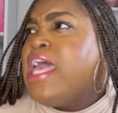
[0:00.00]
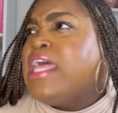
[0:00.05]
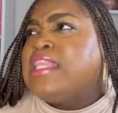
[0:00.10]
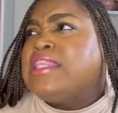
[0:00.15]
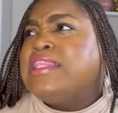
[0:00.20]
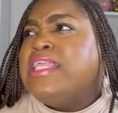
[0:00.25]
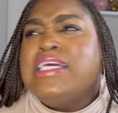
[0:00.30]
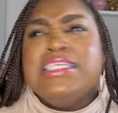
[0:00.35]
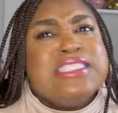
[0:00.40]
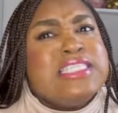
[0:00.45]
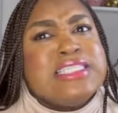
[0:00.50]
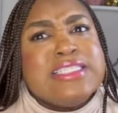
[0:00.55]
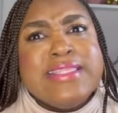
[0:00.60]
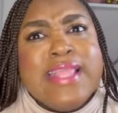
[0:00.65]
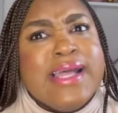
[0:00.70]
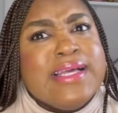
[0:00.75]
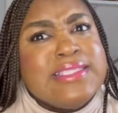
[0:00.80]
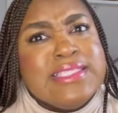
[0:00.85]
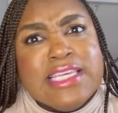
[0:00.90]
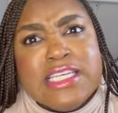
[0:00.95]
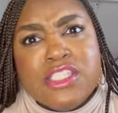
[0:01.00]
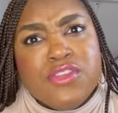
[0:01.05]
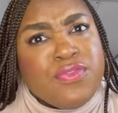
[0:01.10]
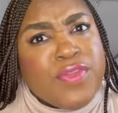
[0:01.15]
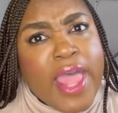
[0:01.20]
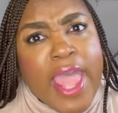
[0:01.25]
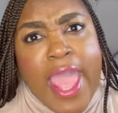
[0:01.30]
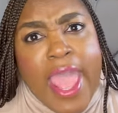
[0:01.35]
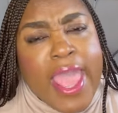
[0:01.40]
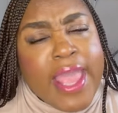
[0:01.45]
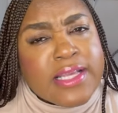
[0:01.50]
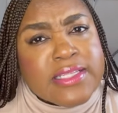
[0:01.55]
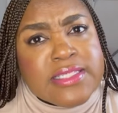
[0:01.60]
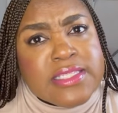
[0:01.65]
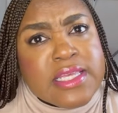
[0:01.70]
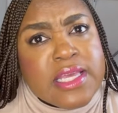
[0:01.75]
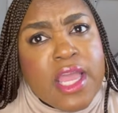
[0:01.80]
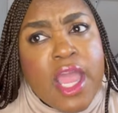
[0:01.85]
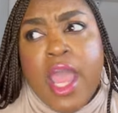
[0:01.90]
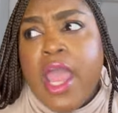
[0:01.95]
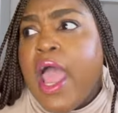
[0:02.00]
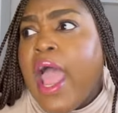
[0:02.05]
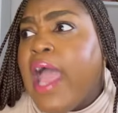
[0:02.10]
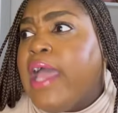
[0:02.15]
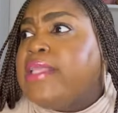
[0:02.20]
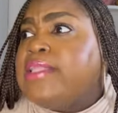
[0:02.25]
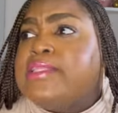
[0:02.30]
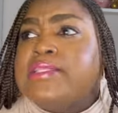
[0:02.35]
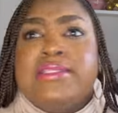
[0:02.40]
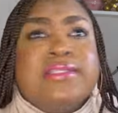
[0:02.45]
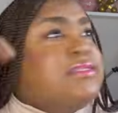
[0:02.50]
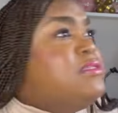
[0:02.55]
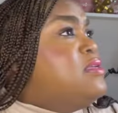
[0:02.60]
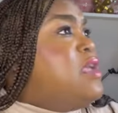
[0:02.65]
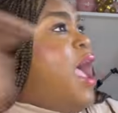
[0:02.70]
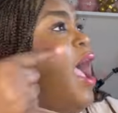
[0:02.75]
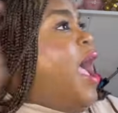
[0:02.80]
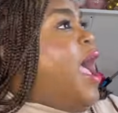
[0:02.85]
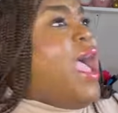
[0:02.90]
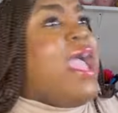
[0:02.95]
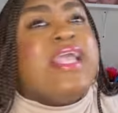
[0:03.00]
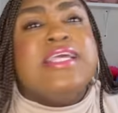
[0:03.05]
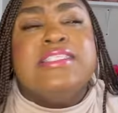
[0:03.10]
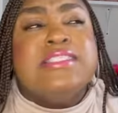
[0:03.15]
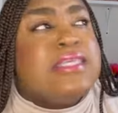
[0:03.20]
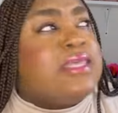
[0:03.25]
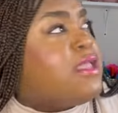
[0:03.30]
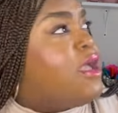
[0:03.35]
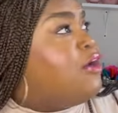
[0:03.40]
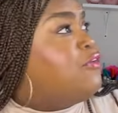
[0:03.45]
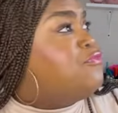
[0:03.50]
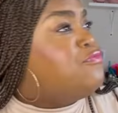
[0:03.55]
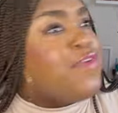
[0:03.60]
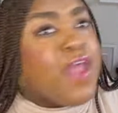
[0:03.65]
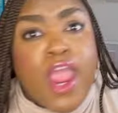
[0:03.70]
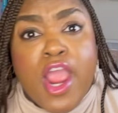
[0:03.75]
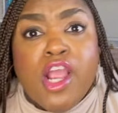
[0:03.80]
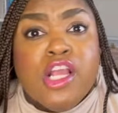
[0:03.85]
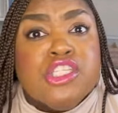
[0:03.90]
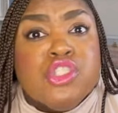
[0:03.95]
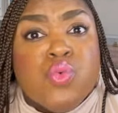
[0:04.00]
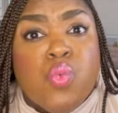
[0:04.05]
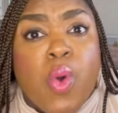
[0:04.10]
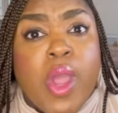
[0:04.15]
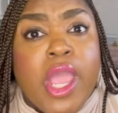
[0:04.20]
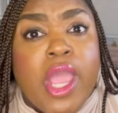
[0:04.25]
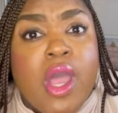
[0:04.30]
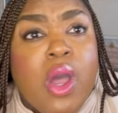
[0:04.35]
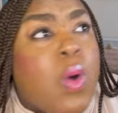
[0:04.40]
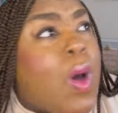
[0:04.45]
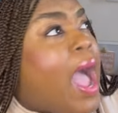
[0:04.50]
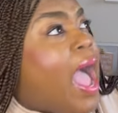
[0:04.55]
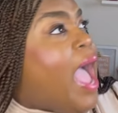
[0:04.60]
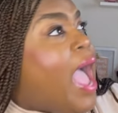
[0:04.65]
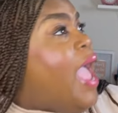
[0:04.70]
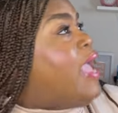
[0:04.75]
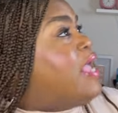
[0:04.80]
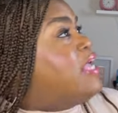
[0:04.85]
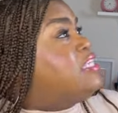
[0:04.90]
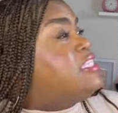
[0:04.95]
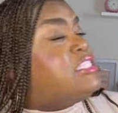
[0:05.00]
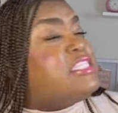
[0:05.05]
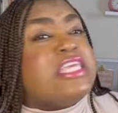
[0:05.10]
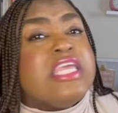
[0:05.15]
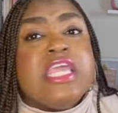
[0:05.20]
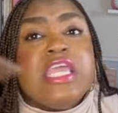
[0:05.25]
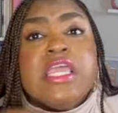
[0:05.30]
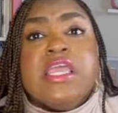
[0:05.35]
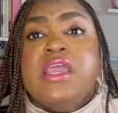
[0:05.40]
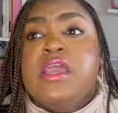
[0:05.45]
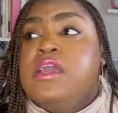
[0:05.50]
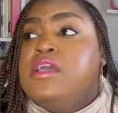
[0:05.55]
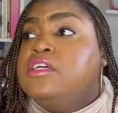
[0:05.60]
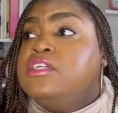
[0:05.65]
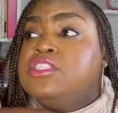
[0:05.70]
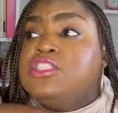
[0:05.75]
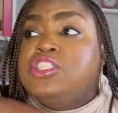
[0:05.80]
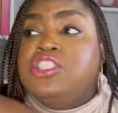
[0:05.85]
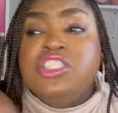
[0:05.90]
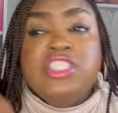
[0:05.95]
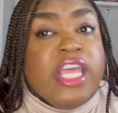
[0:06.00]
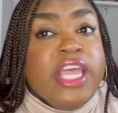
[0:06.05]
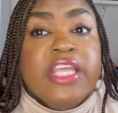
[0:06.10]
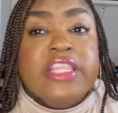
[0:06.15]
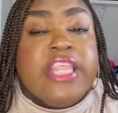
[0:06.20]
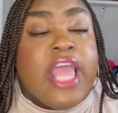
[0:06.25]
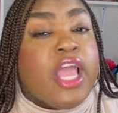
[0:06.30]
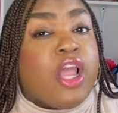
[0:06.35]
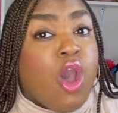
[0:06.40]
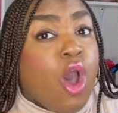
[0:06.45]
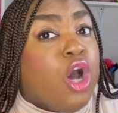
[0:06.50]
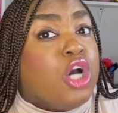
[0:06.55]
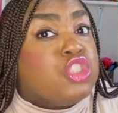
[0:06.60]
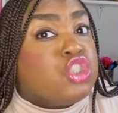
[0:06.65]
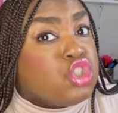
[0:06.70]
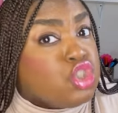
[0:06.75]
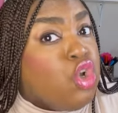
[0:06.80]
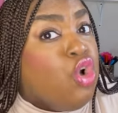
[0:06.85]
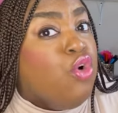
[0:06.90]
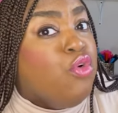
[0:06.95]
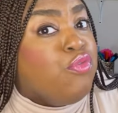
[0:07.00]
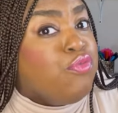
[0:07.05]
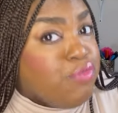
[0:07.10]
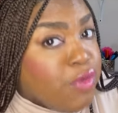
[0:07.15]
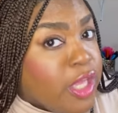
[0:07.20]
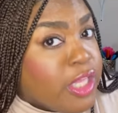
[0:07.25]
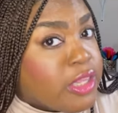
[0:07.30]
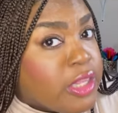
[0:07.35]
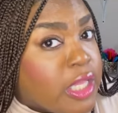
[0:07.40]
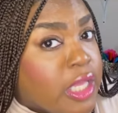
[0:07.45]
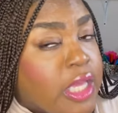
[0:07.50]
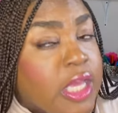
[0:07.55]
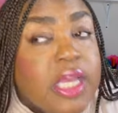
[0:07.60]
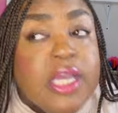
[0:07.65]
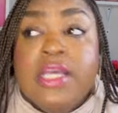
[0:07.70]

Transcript: This is not Six Flags. I ain't see a Ferris wheel. I ain't see shit that costs $250.